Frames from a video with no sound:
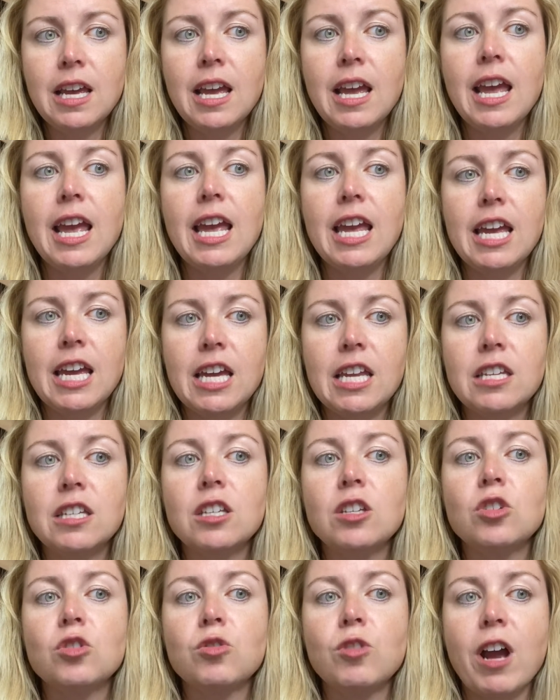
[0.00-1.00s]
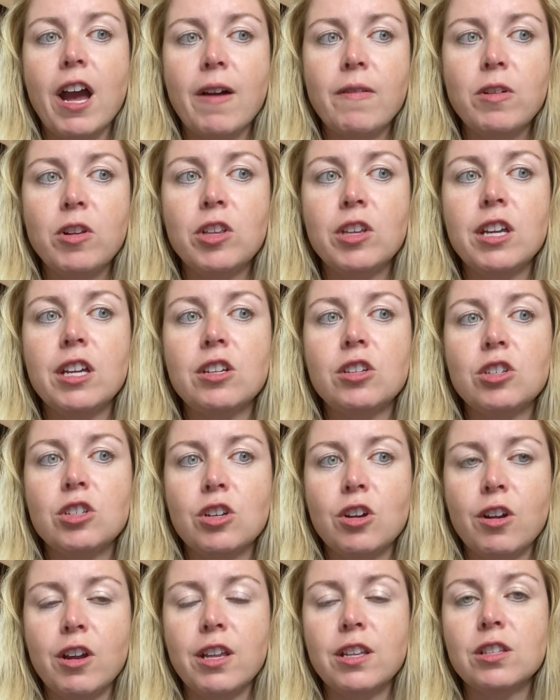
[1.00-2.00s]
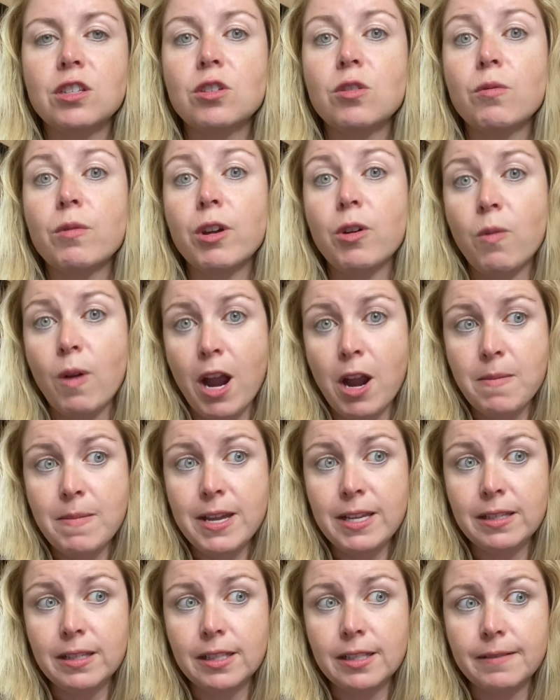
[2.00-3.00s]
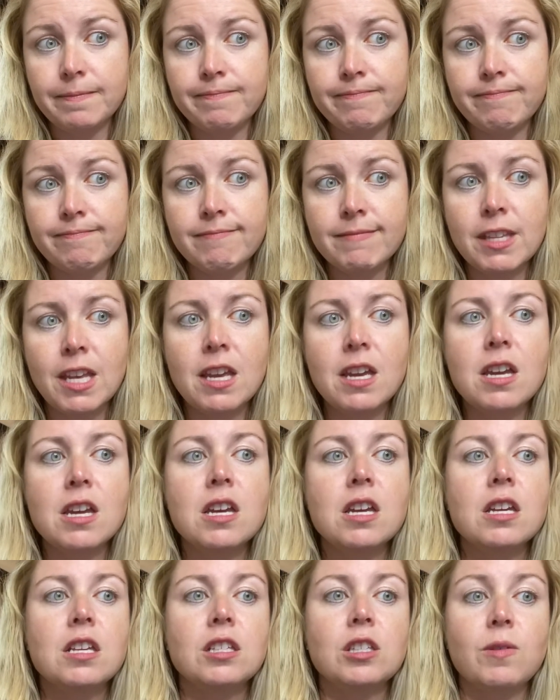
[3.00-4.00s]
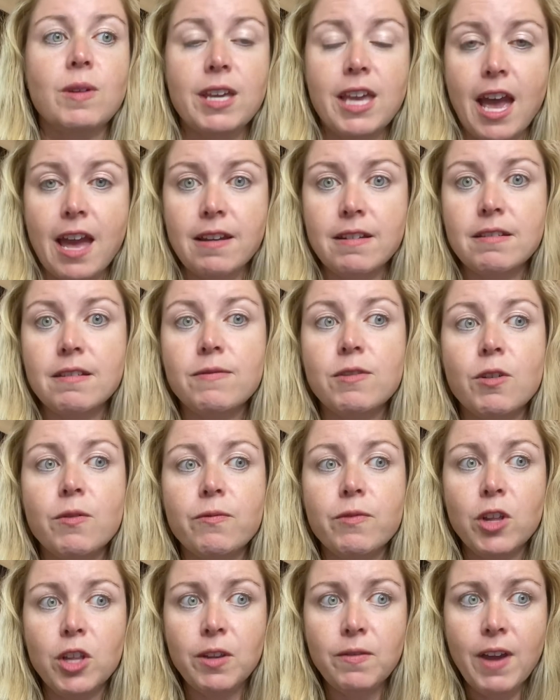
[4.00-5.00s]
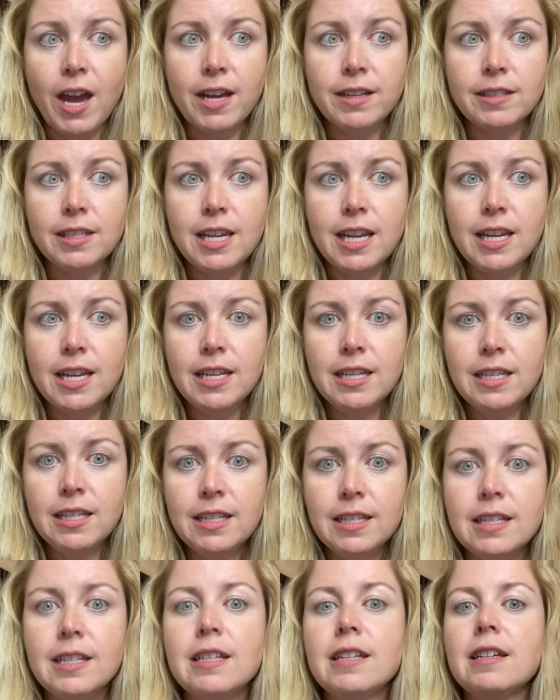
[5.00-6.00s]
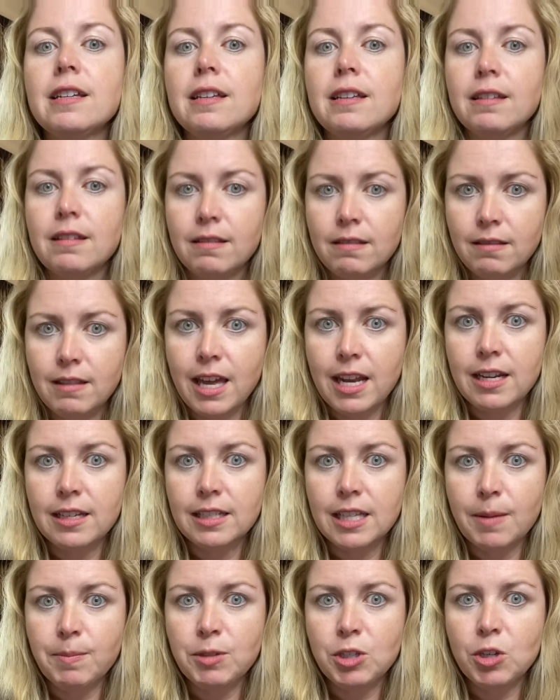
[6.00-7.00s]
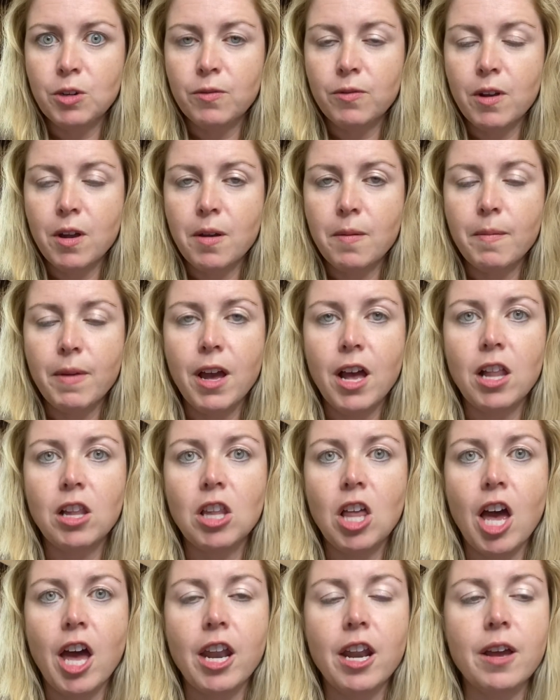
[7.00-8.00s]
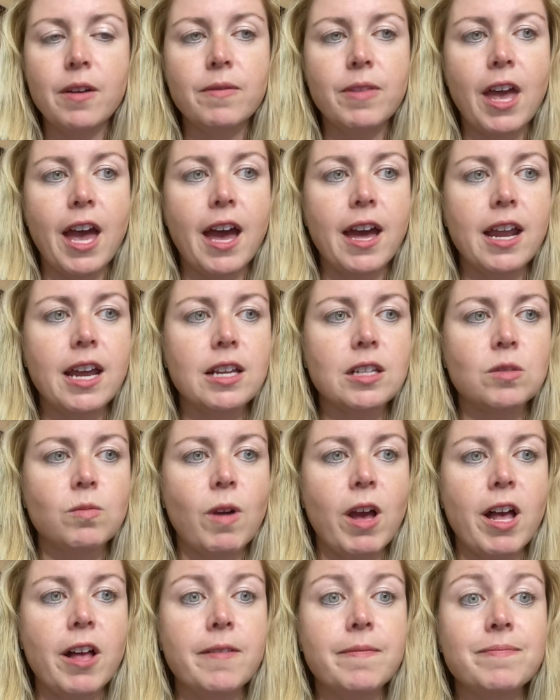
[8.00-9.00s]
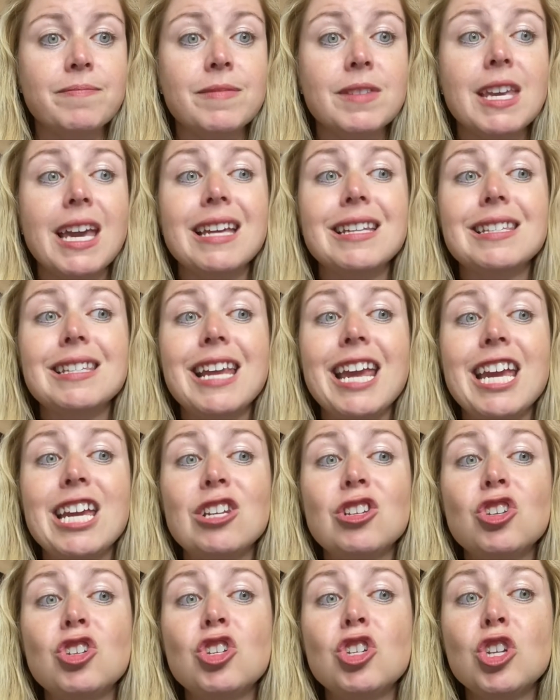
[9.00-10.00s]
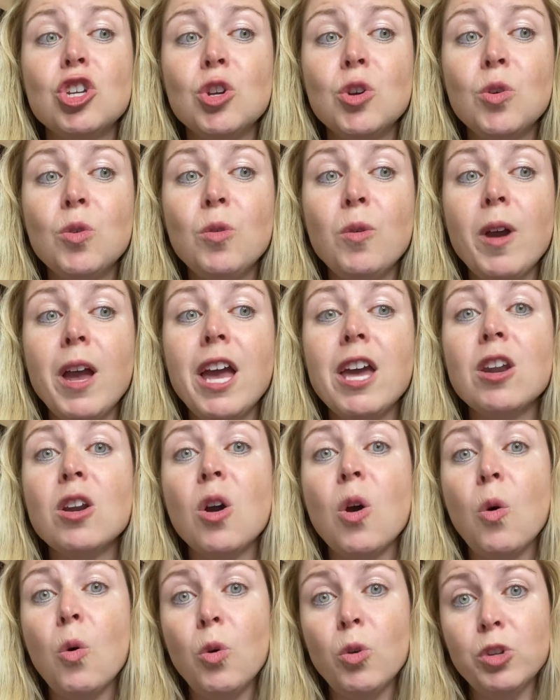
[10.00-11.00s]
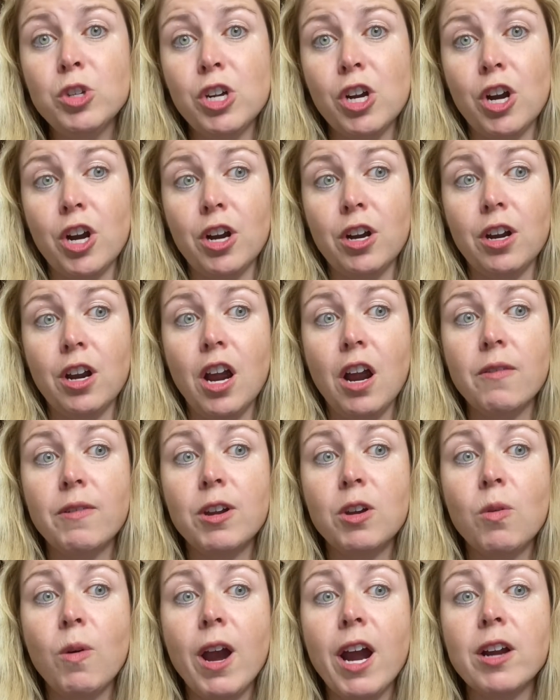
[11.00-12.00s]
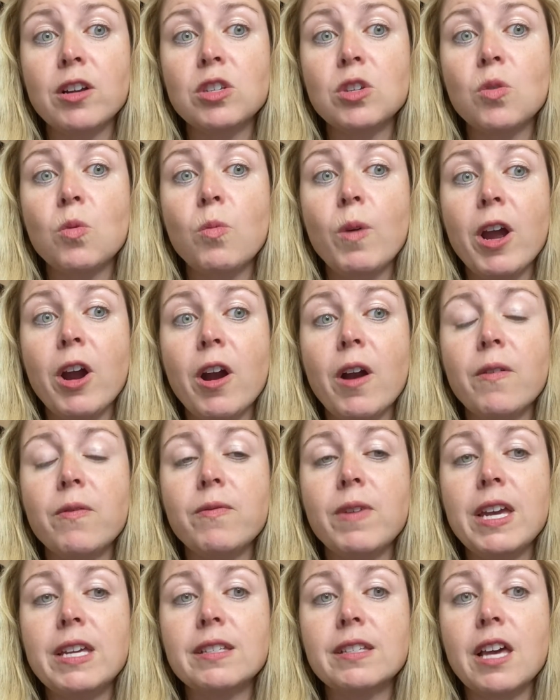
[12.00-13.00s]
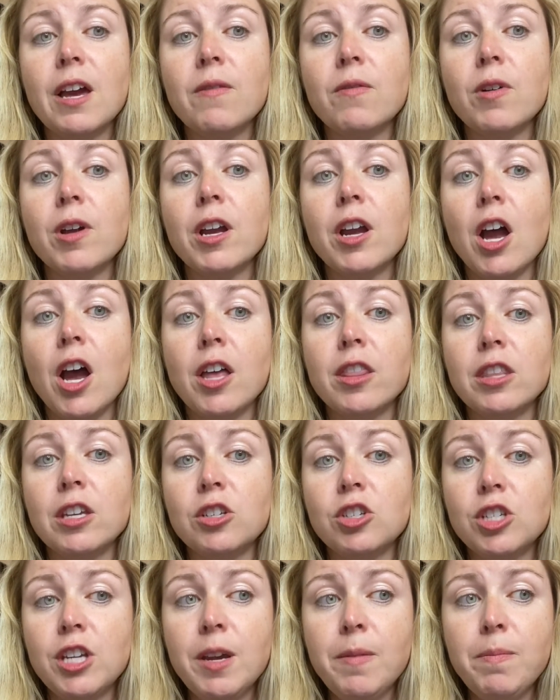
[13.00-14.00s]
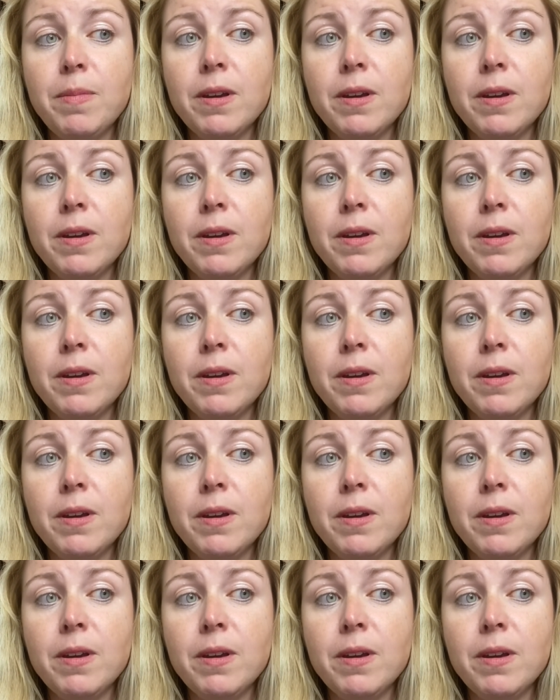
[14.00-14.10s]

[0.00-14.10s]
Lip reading: and travel insurance requirements. So again, if you're fully vaccinated, that exempts you from a lot of that as well. Guests age 2 and older are required to wear a face covering on the ship